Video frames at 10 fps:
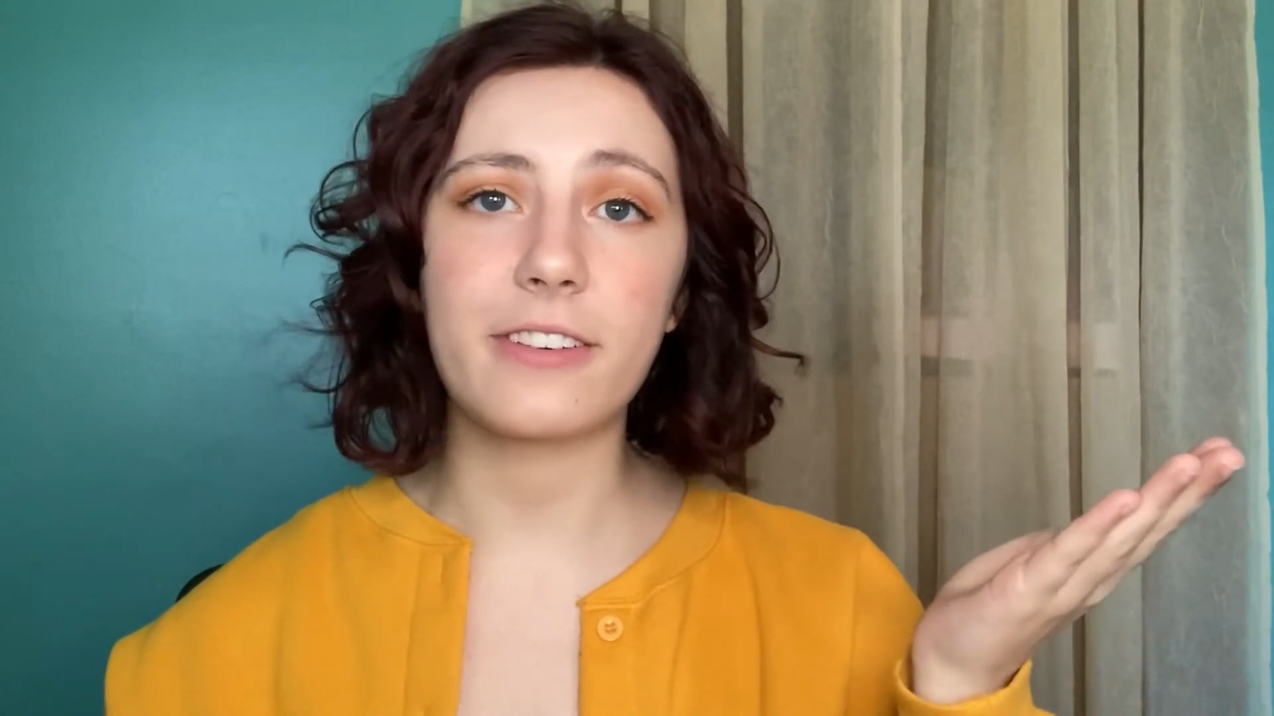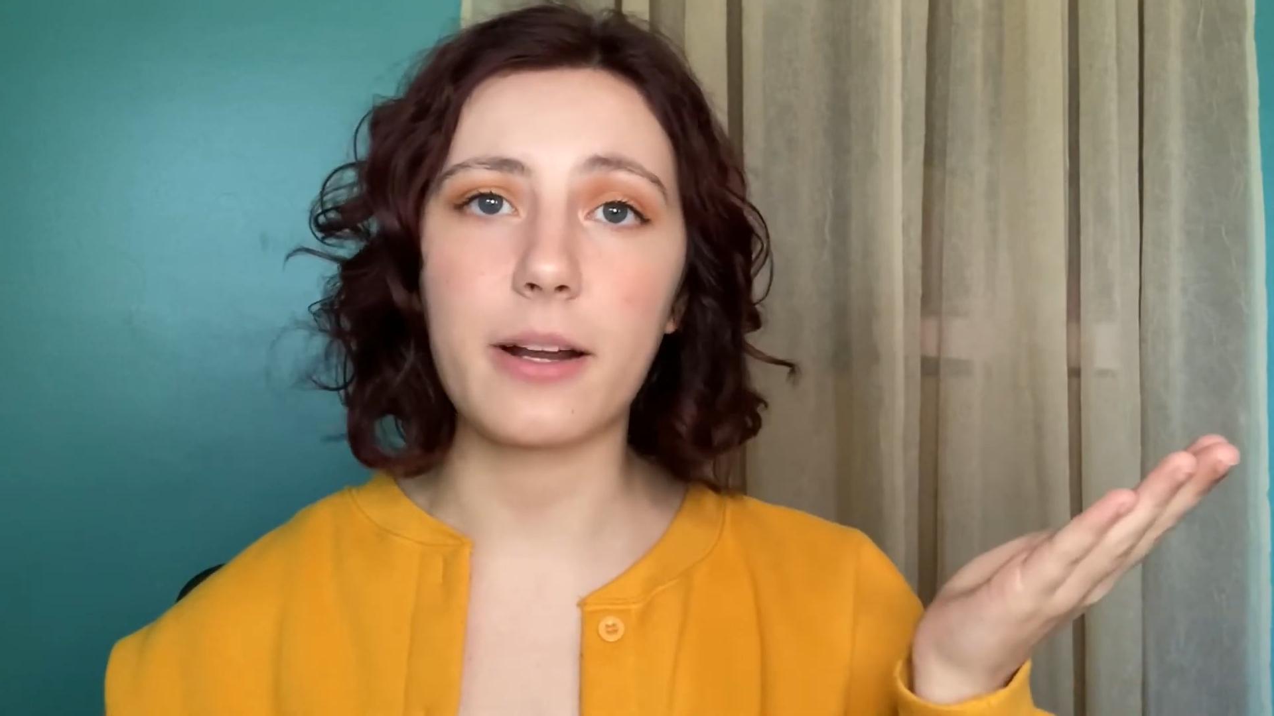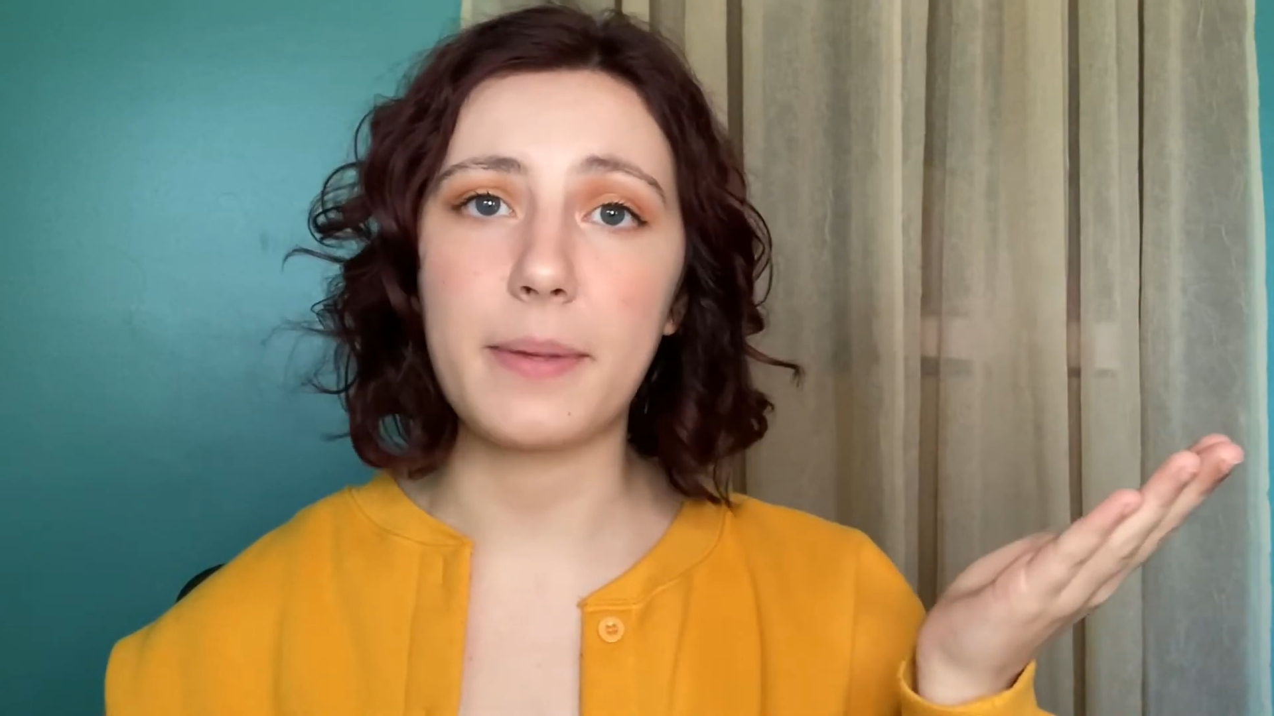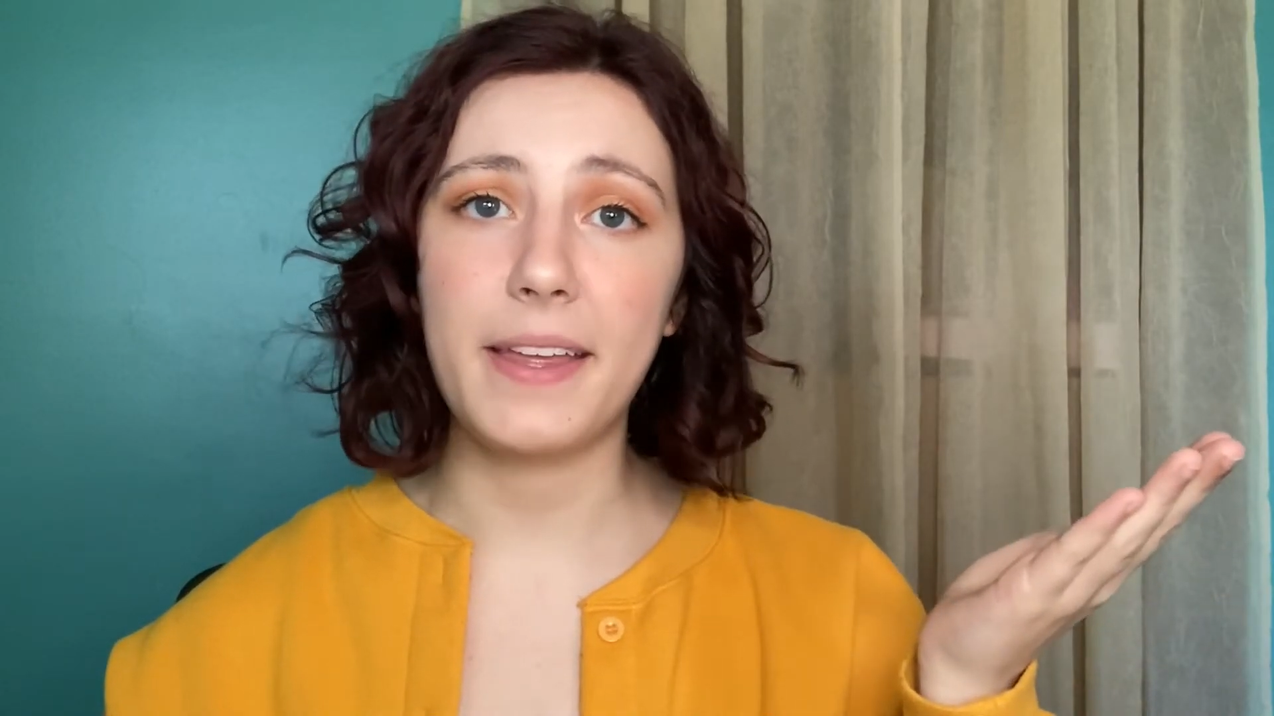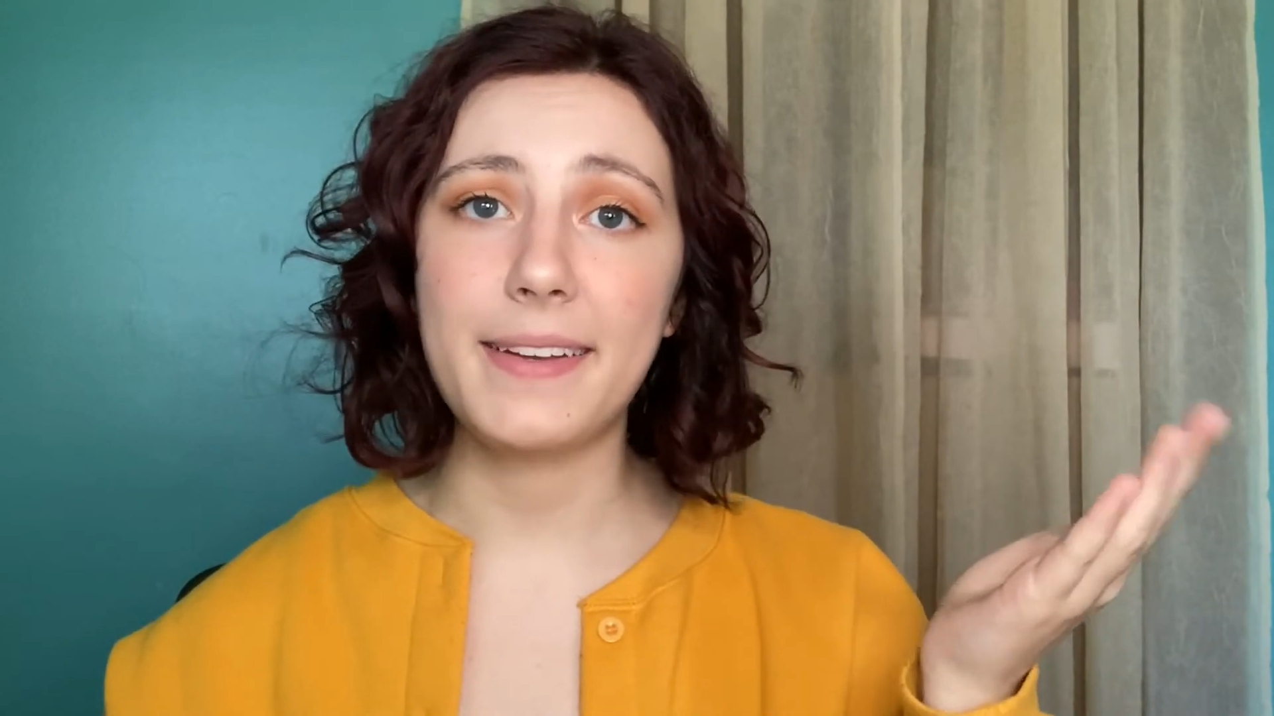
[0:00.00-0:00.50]
for
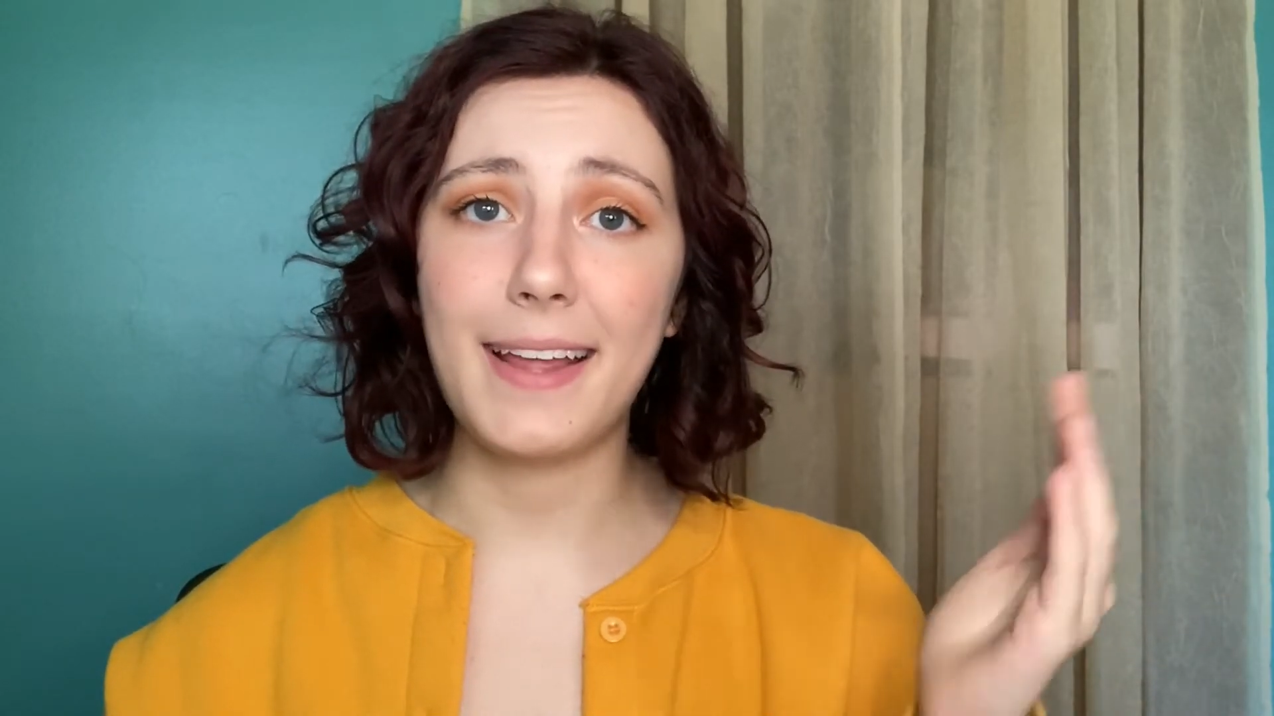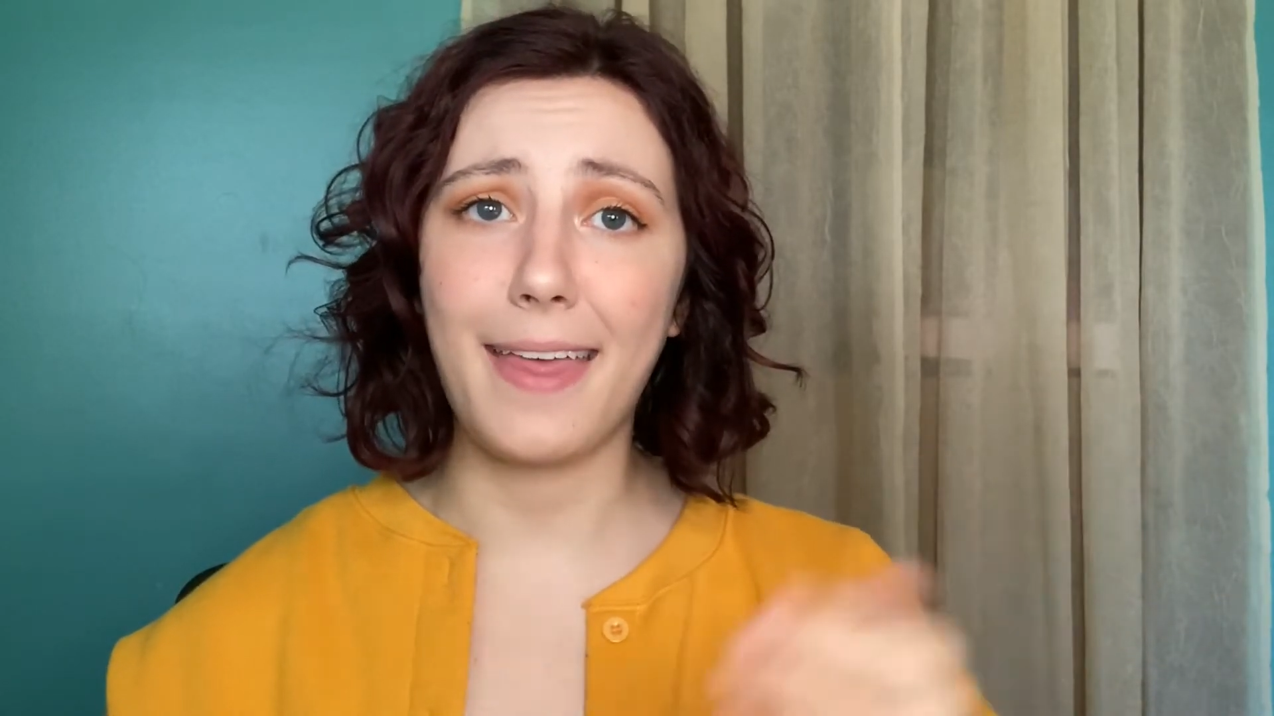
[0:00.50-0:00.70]
a bit,